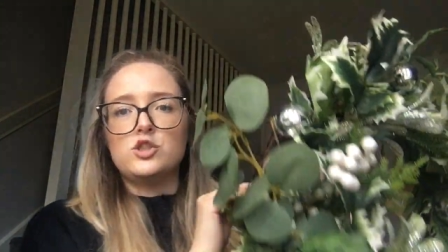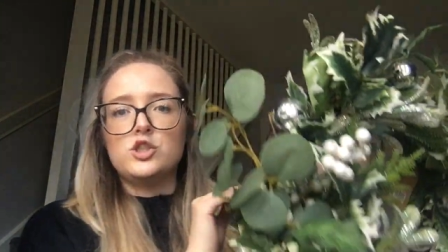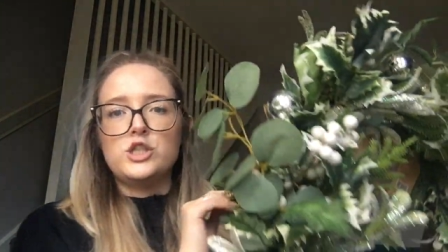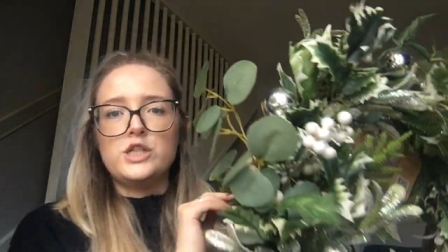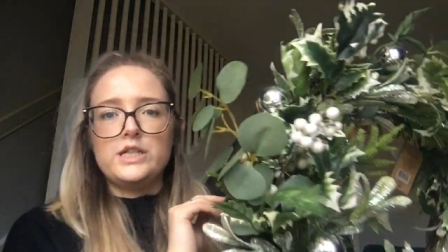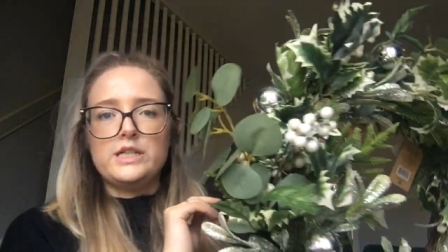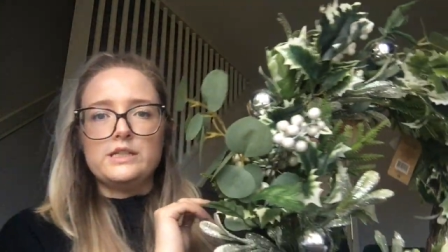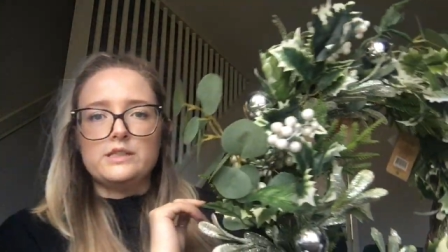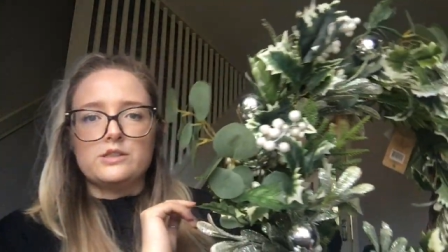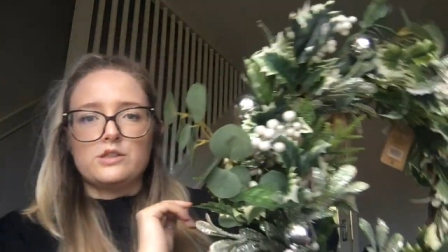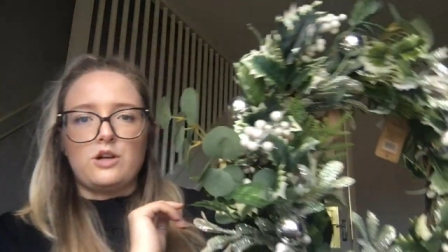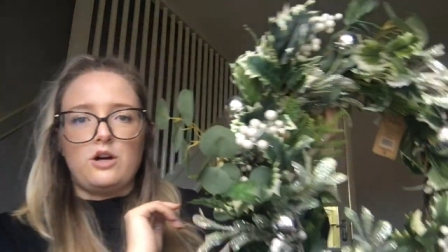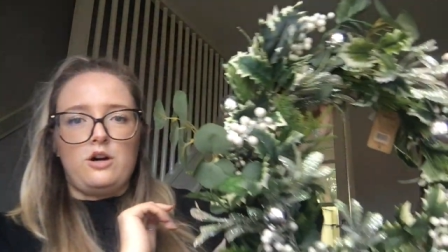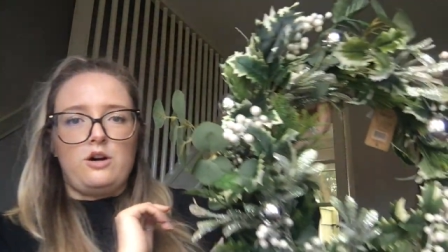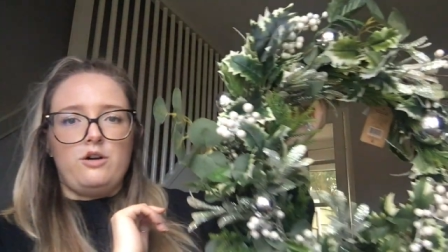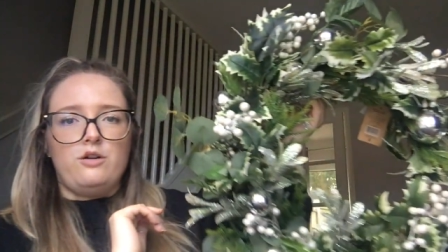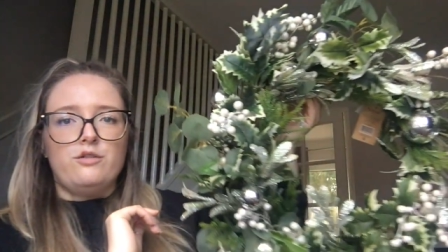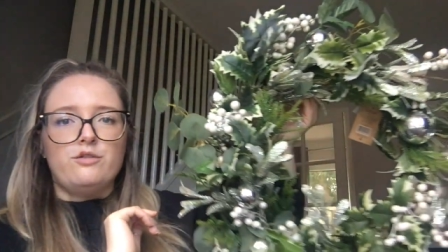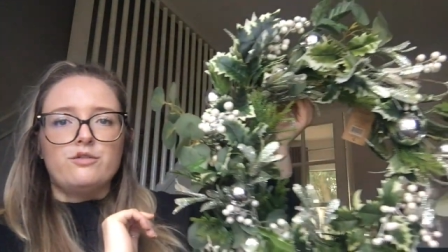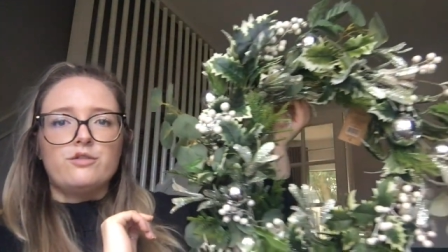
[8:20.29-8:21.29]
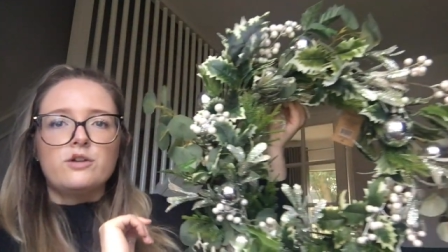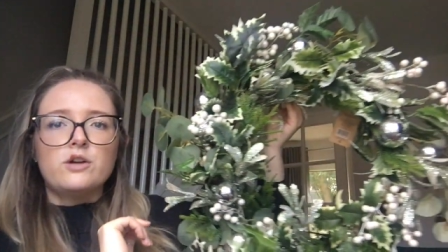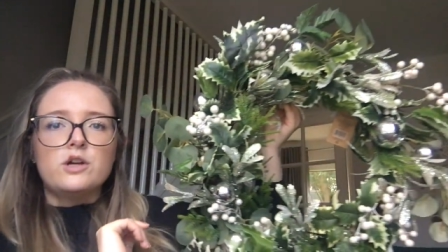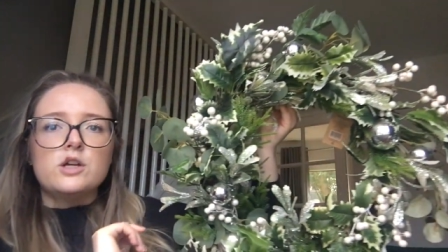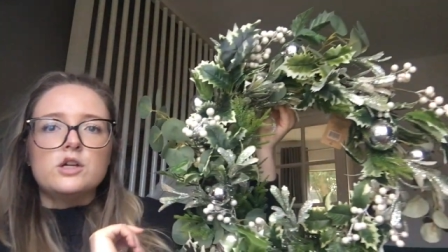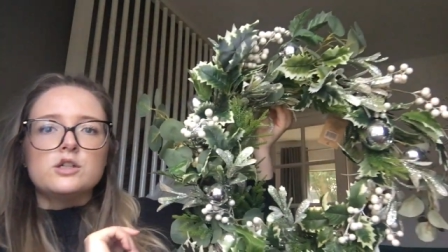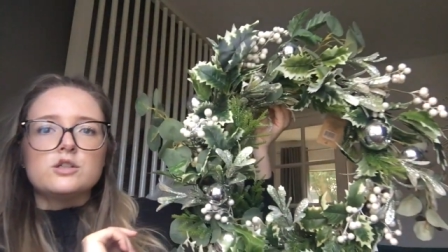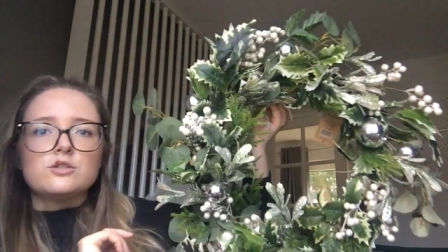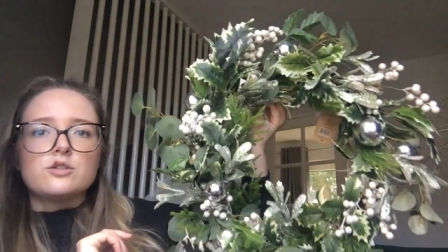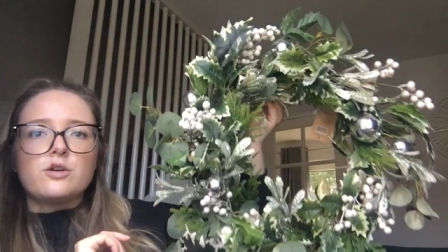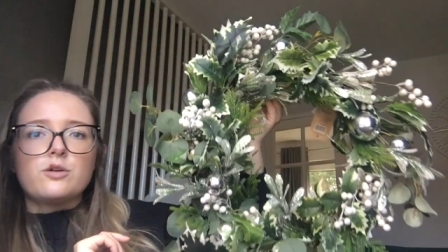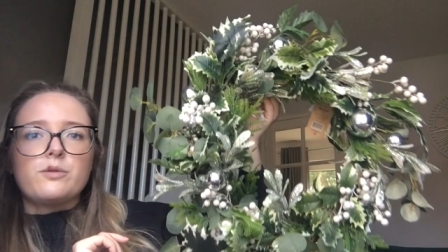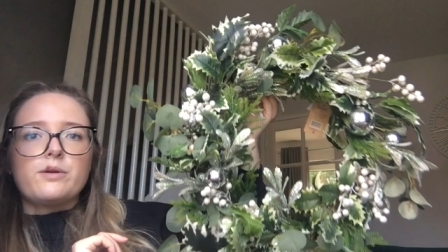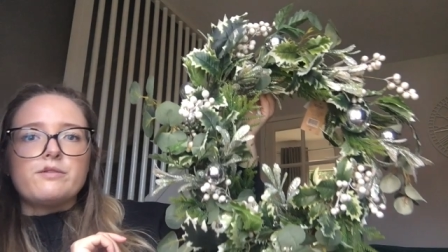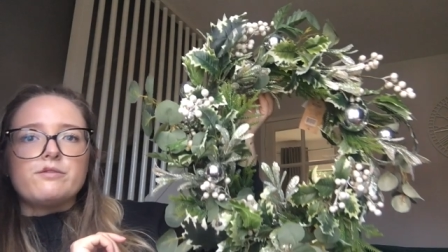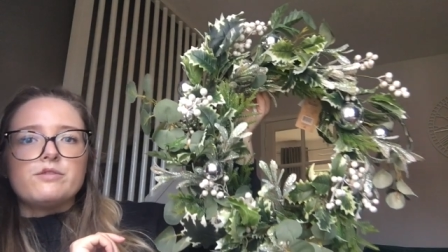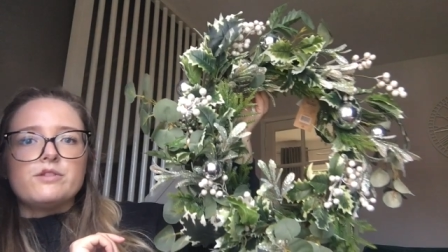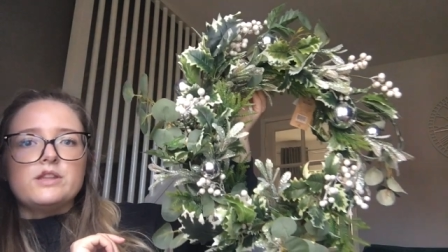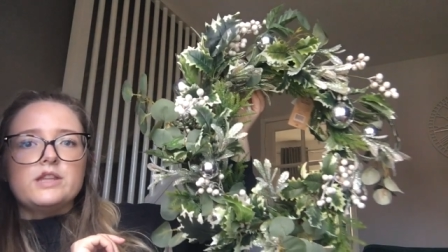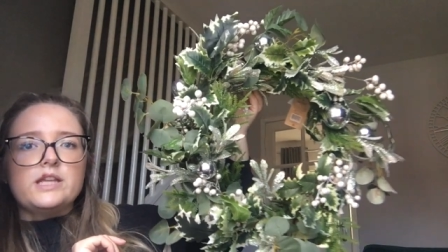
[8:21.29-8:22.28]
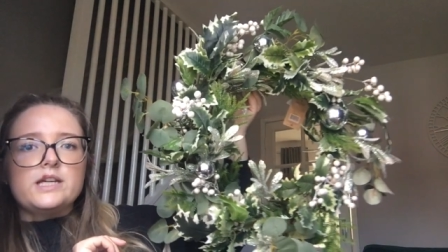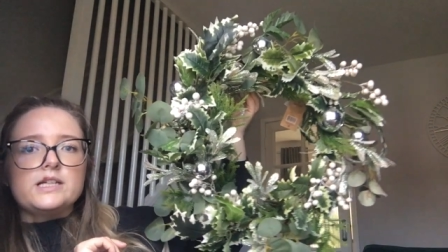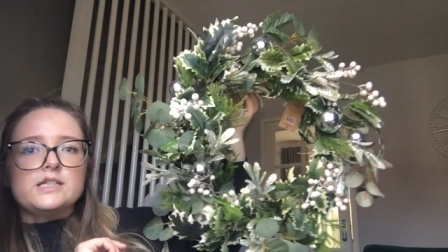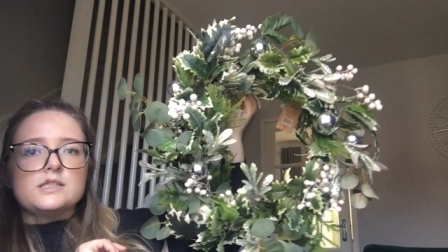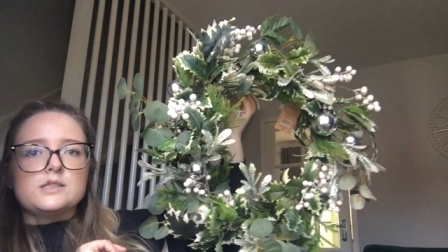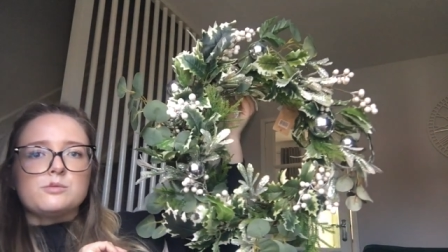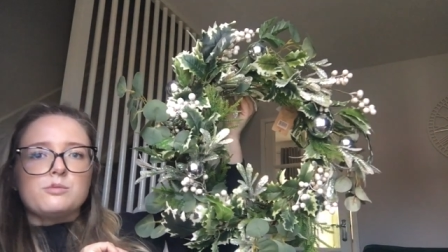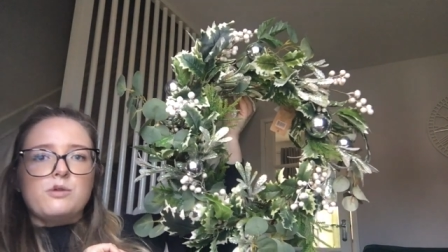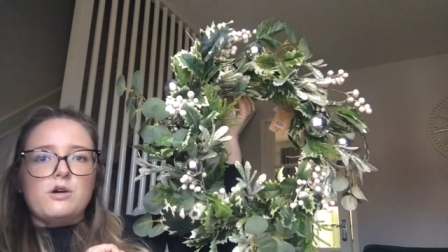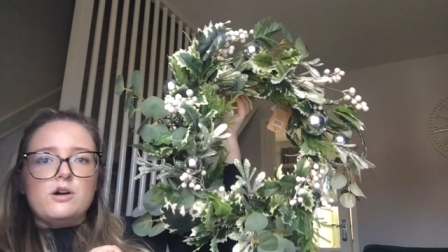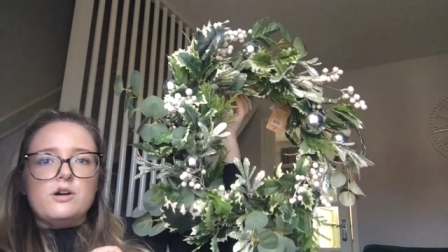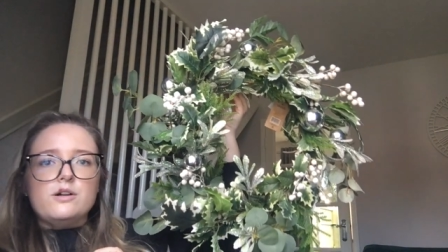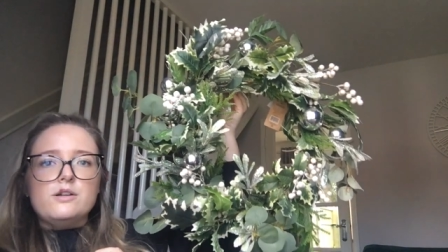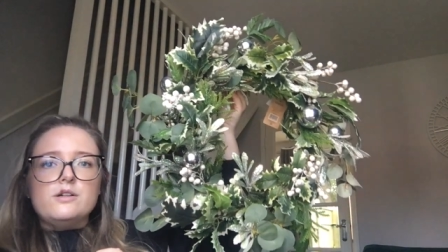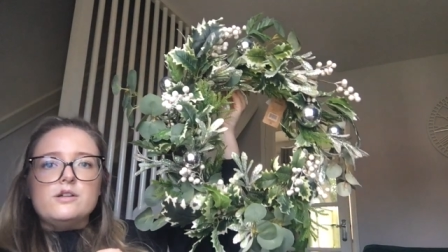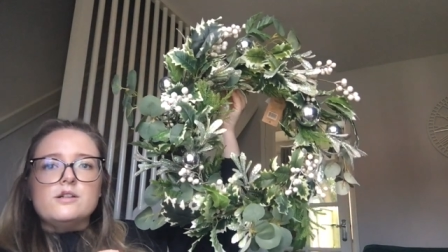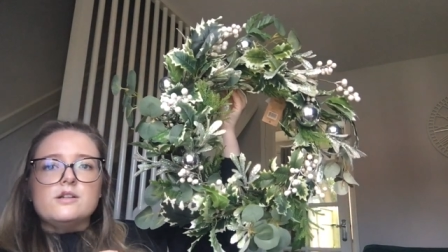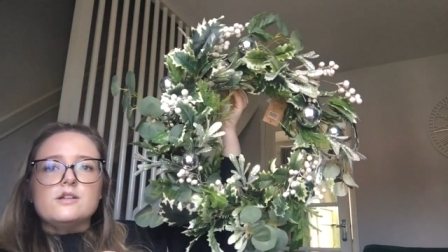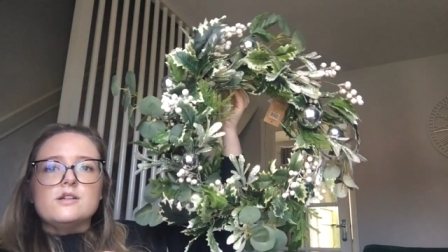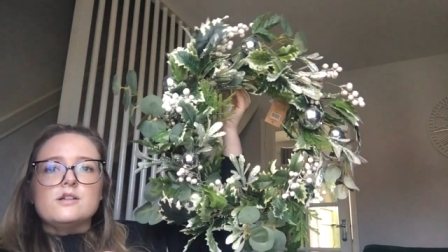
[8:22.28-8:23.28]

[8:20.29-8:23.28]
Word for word: cheesed off. So I went for this one,